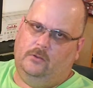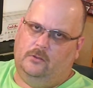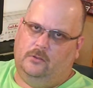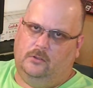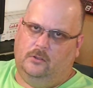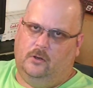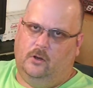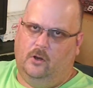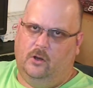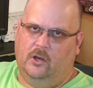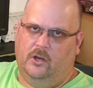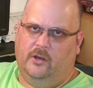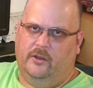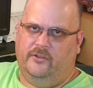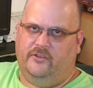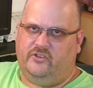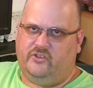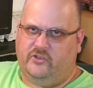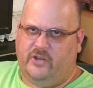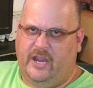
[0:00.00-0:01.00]
or
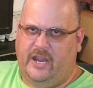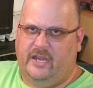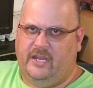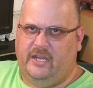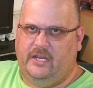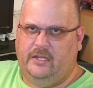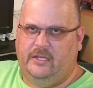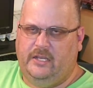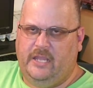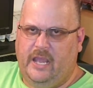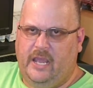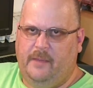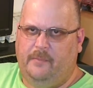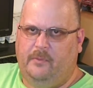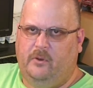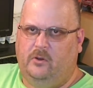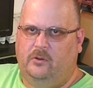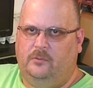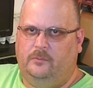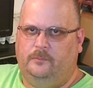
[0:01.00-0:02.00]
stranded
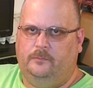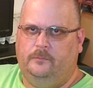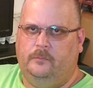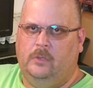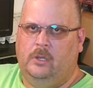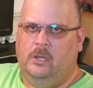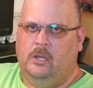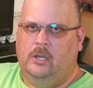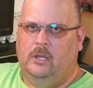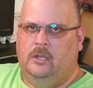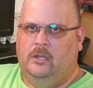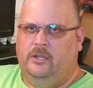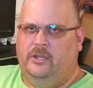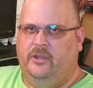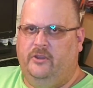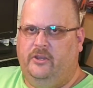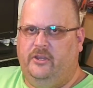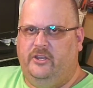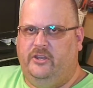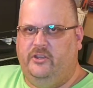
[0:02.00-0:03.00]
cable, you
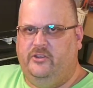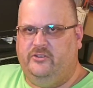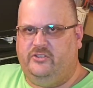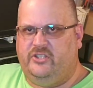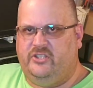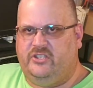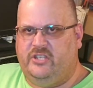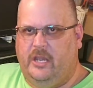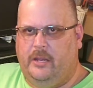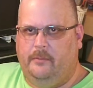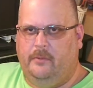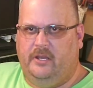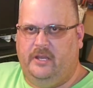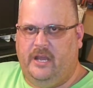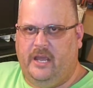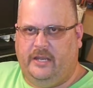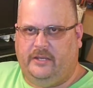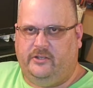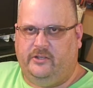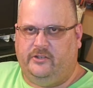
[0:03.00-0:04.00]
can use the same
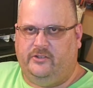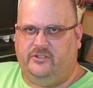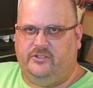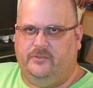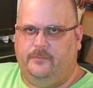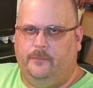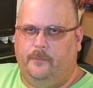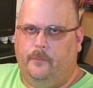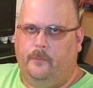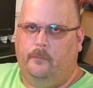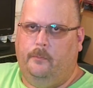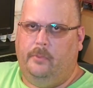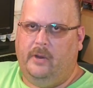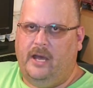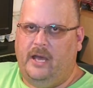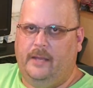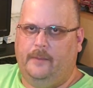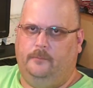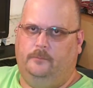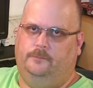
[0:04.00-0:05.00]
connectors.
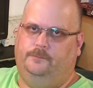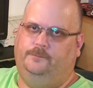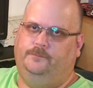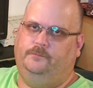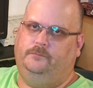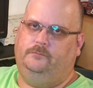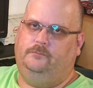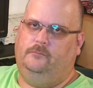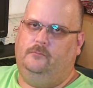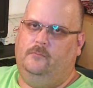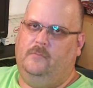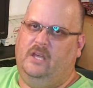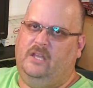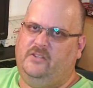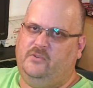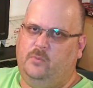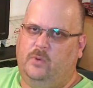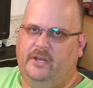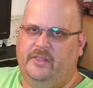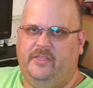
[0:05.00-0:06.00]
But that's
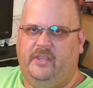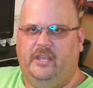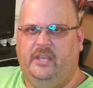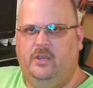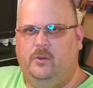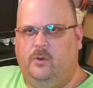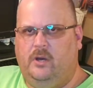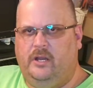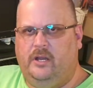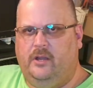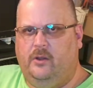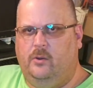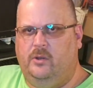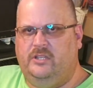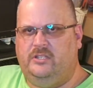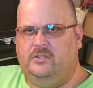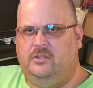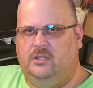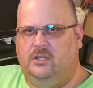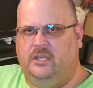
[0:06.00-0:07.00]
one thing you want to always
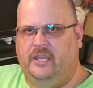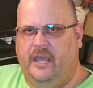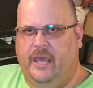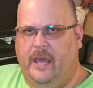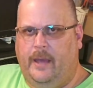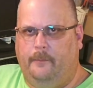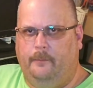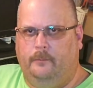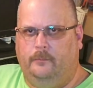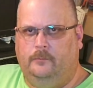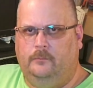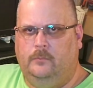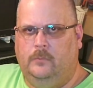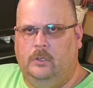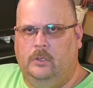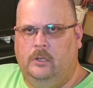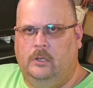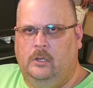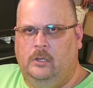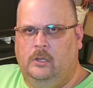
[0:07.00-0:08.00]
look at
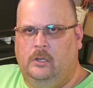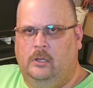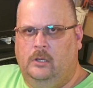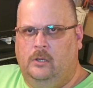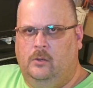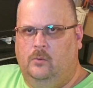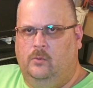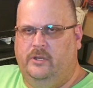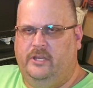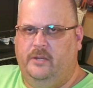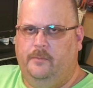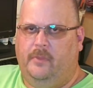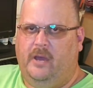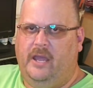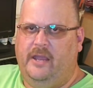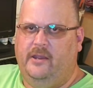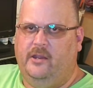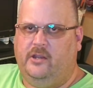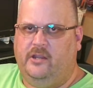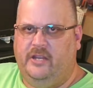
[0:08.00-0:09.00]
when you buy
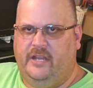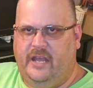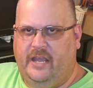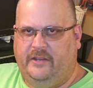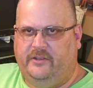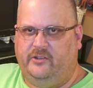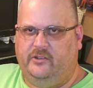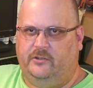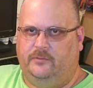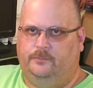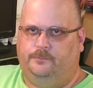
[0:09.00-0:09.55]
your connector